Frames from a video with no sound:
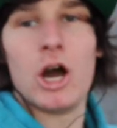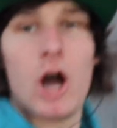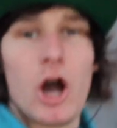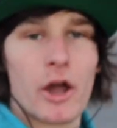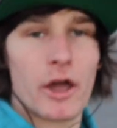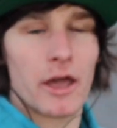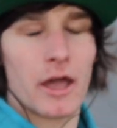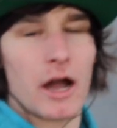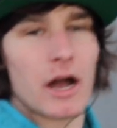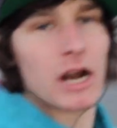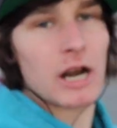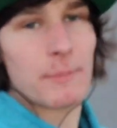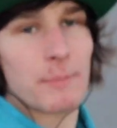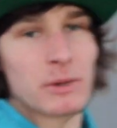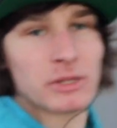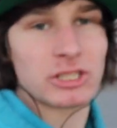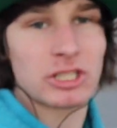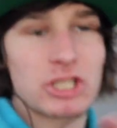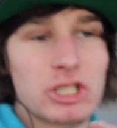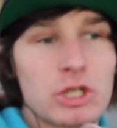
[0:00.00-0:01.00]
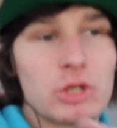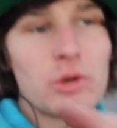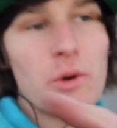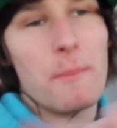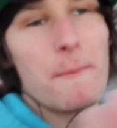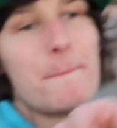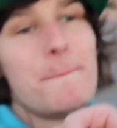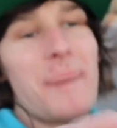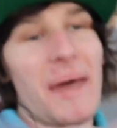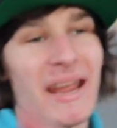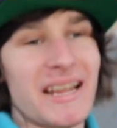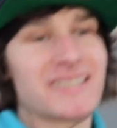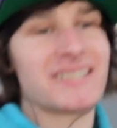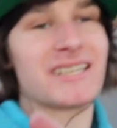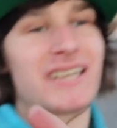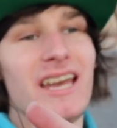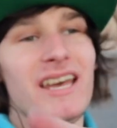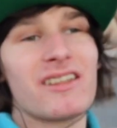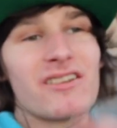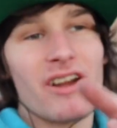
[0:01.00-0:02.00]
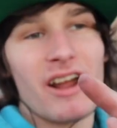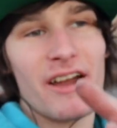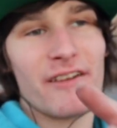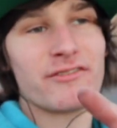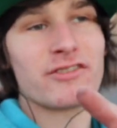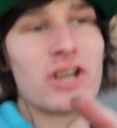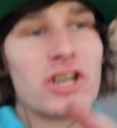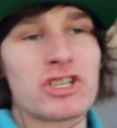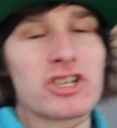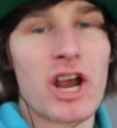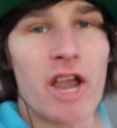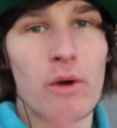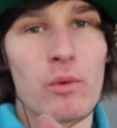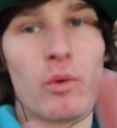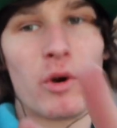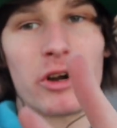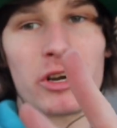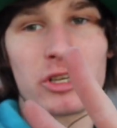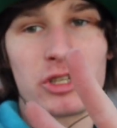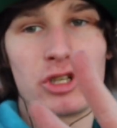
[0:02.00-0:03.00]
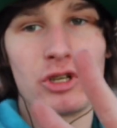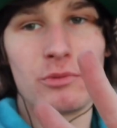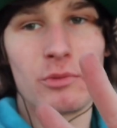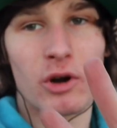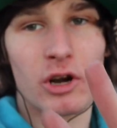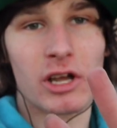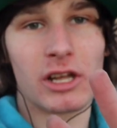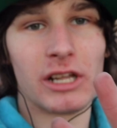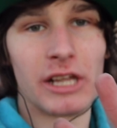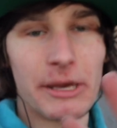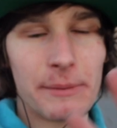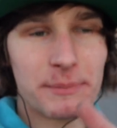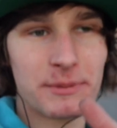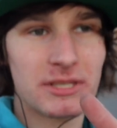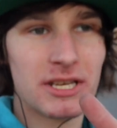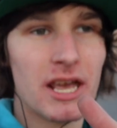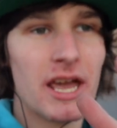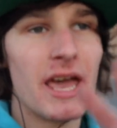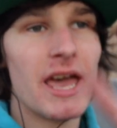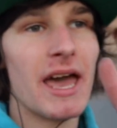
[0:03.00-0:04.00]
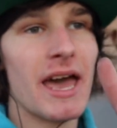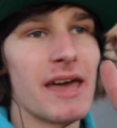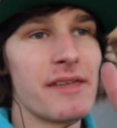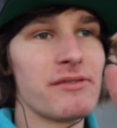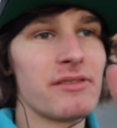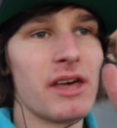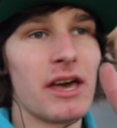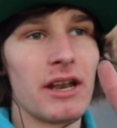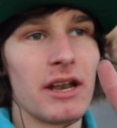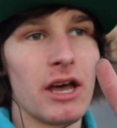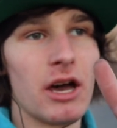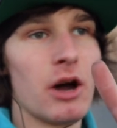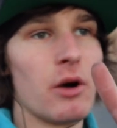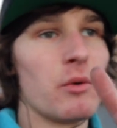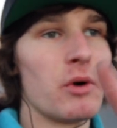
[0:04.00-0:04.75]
Okay, I'm gonna put the scooter back together after I try one or two more clips and then uh,